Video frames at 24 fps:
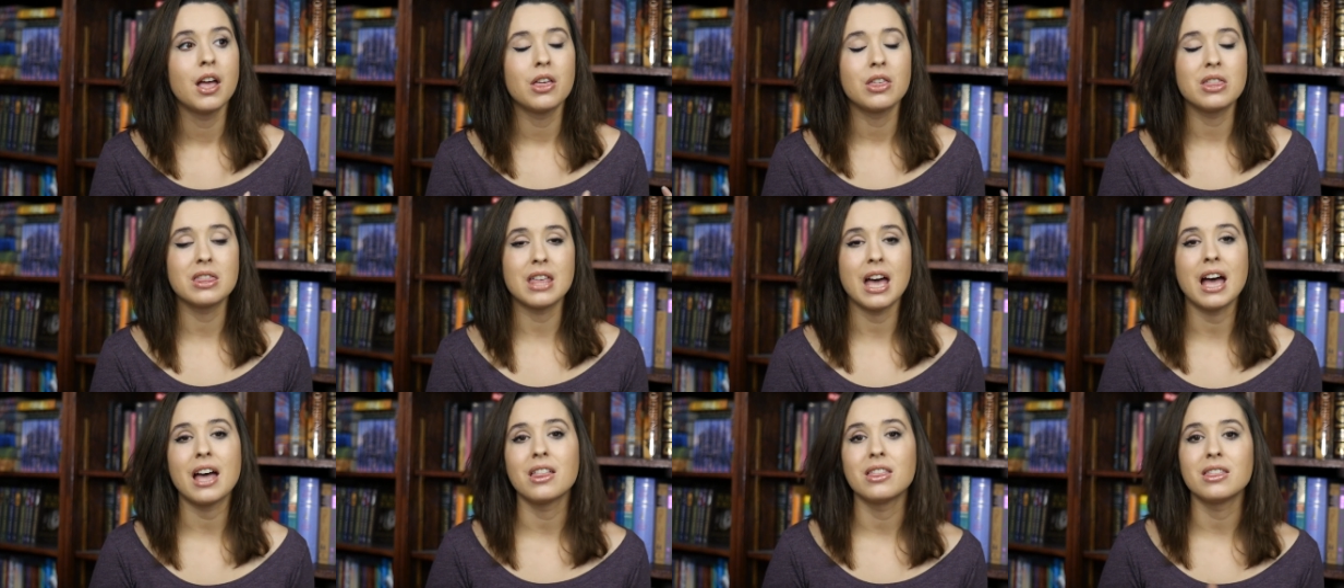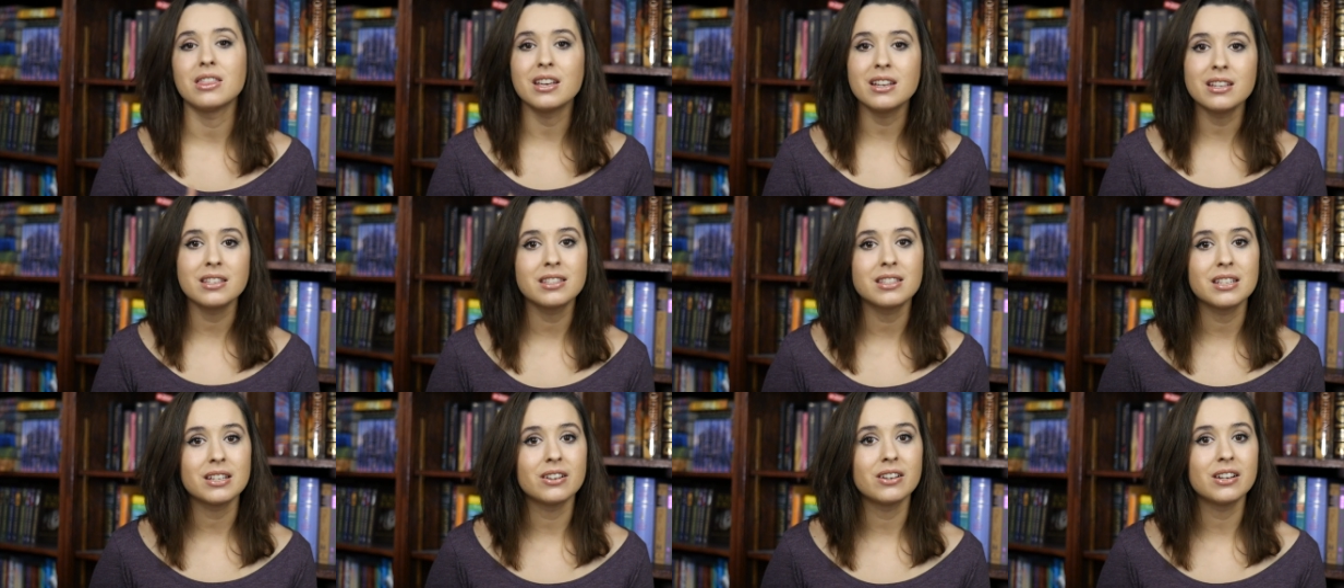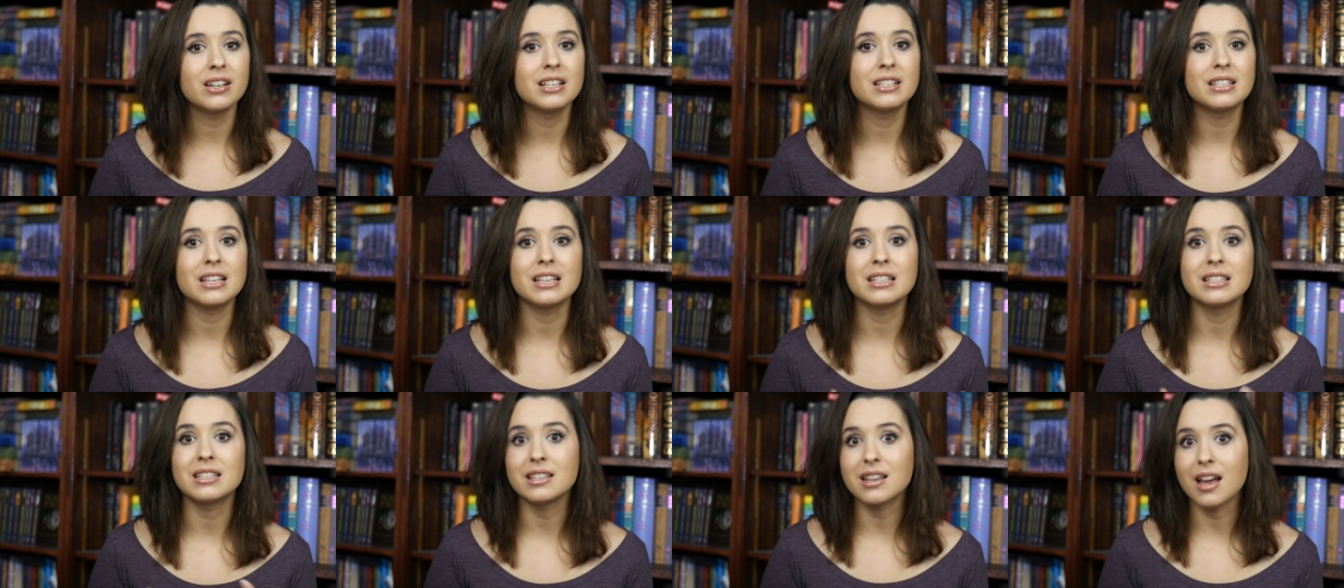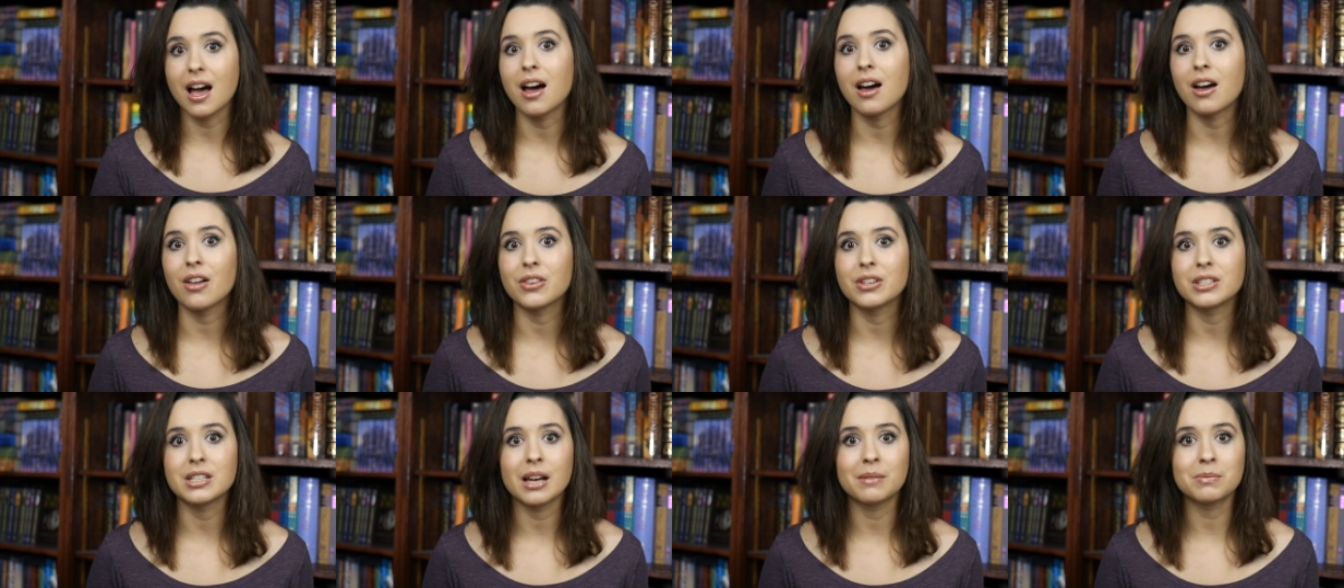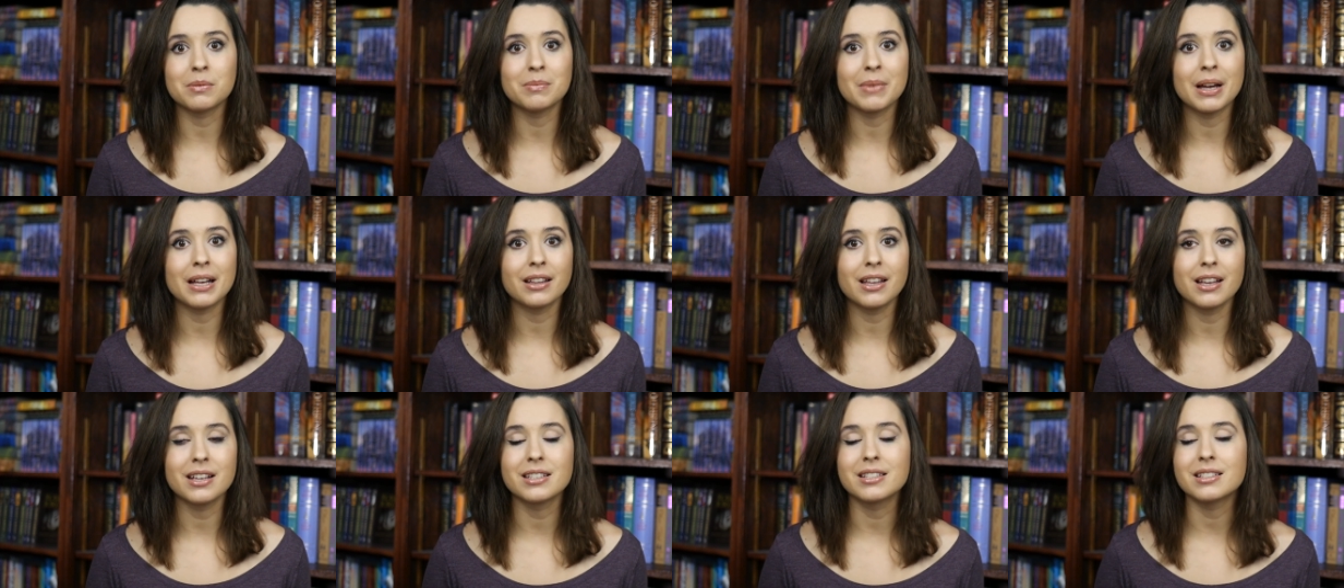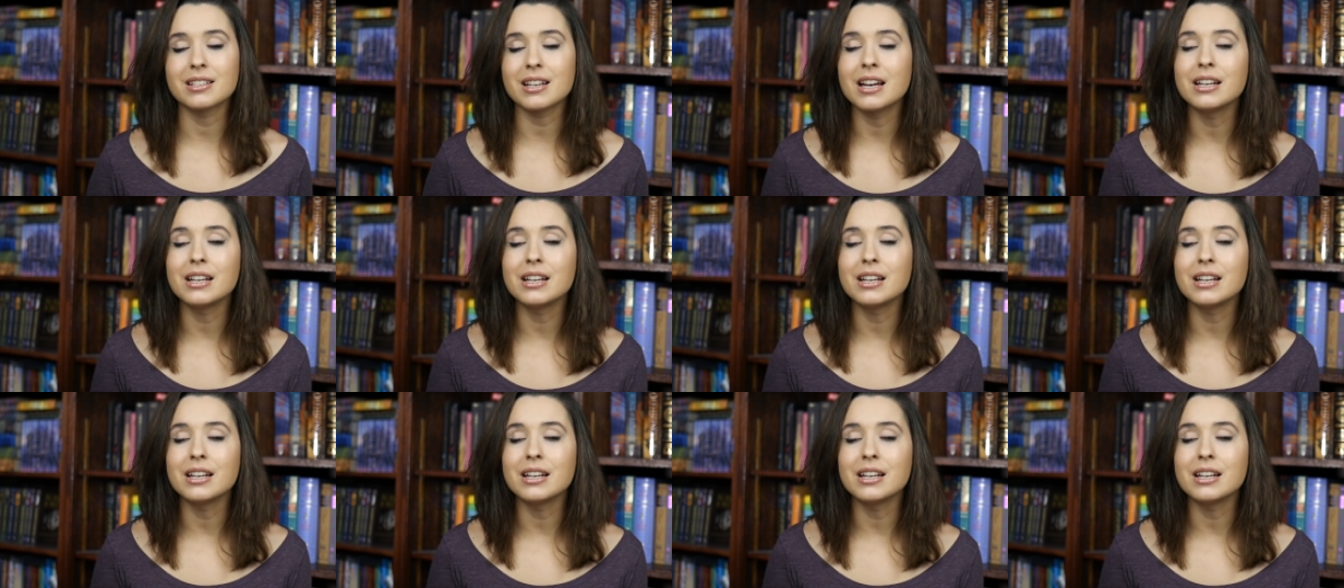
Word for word: that this series is not on the top of my list.